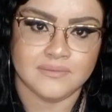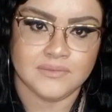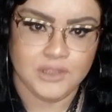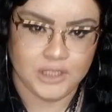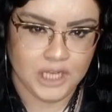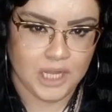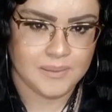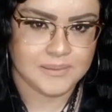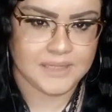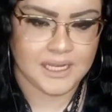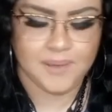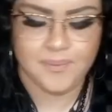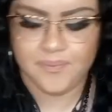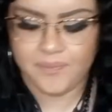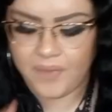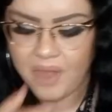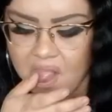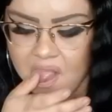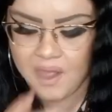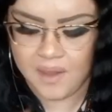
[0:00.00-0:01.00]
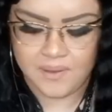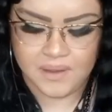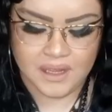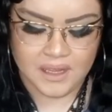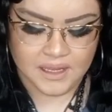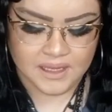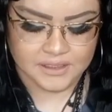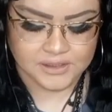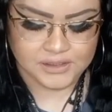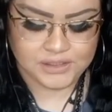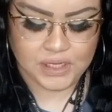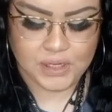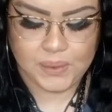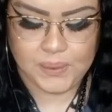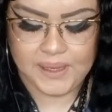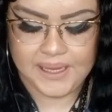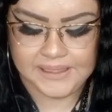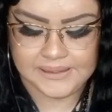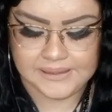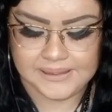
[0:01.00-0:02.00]
You know what I'm saying? So
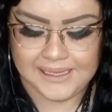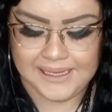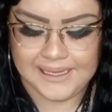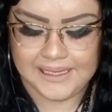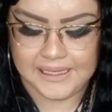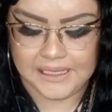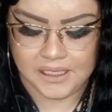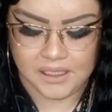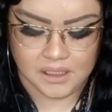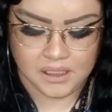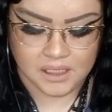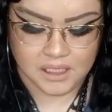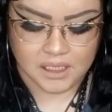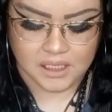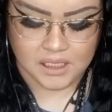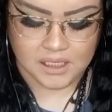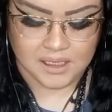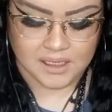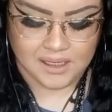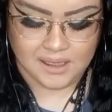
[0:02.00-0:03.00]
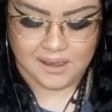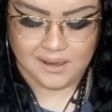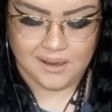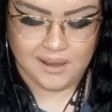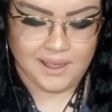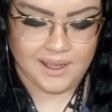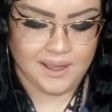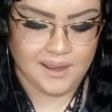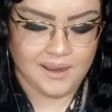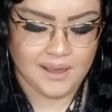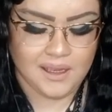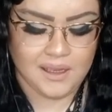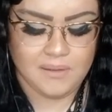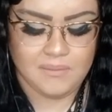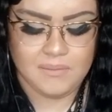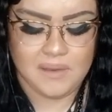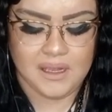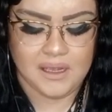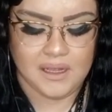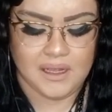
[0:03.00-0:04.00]
it's like
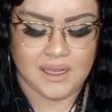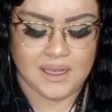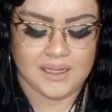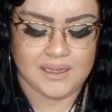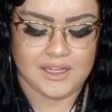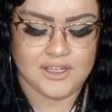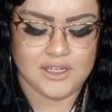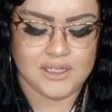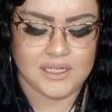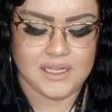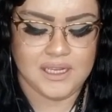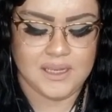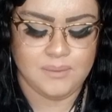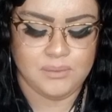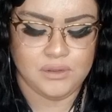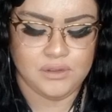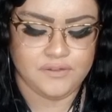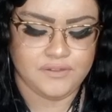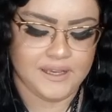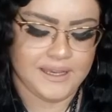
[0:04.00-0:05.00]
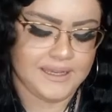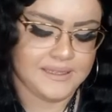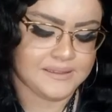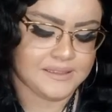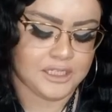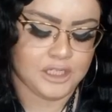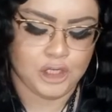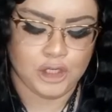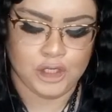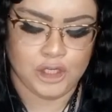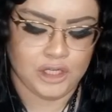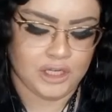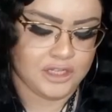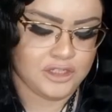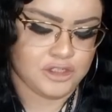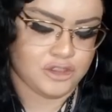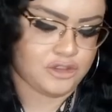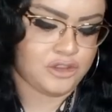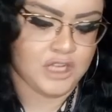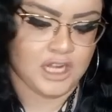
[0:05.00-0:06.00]
him, allegedly Blueface, and her are
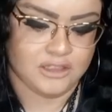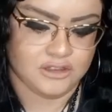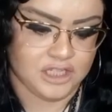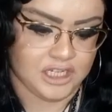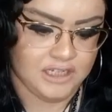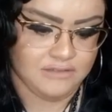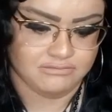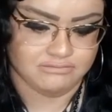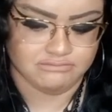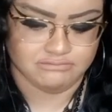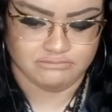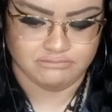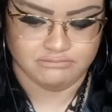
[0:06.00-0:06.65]
just not done.